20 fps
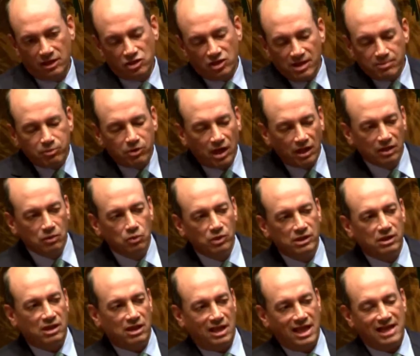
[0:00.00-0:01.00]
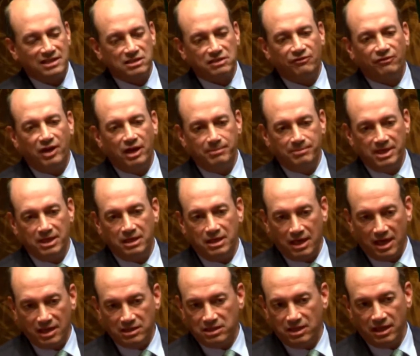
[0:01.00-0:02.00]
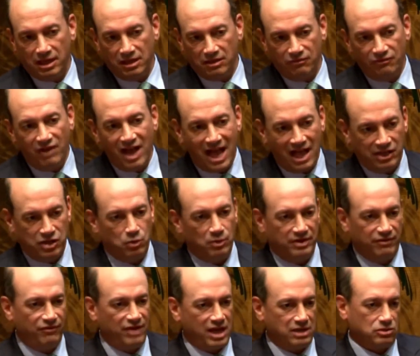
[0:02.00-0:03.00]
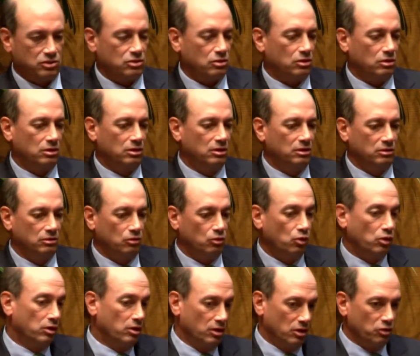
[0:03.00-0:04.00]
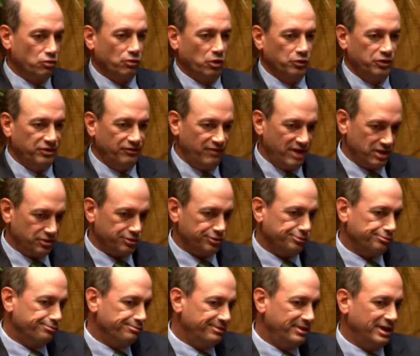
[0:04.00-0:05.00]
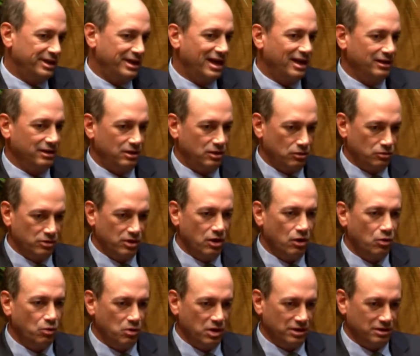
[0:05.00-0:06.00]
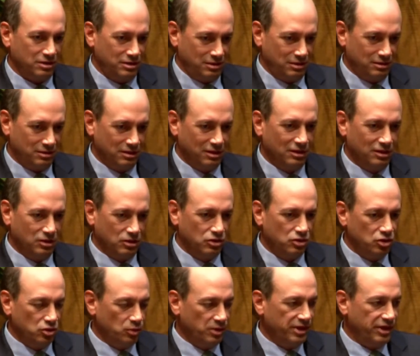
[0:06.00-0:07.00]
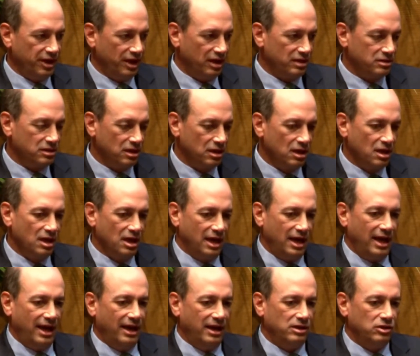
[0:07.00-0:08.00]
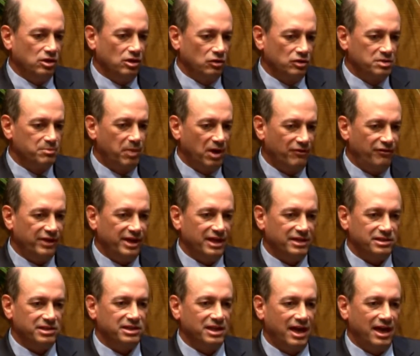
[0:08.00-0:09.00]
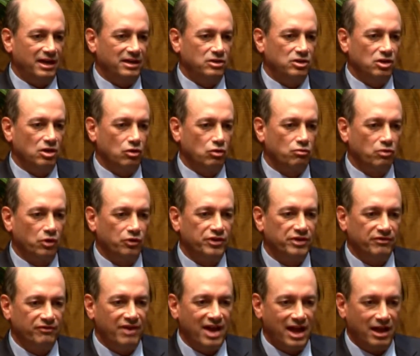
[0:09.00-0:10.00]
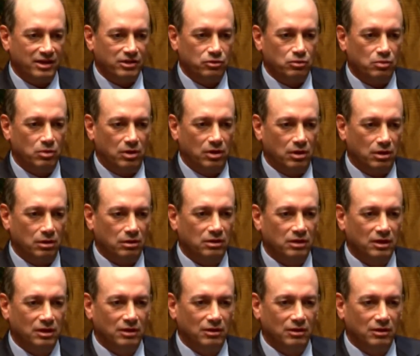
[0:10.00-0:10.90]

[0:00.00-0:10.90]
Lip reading: And so they probably wouldn't classify me as a value investor or a growth investor. They kind of don't know what to do with us. And, you know, as Buffett has said, you know, growth and value are